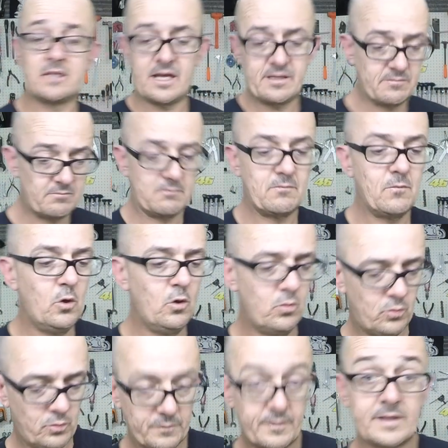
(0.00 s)
that
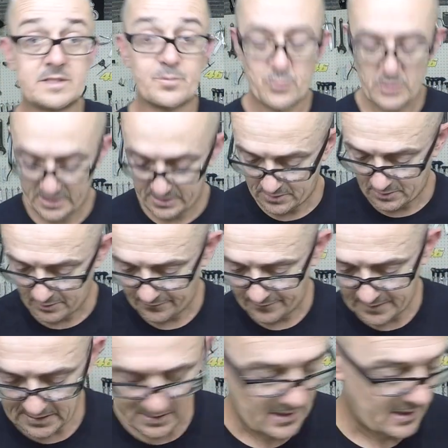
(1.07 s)
spring on the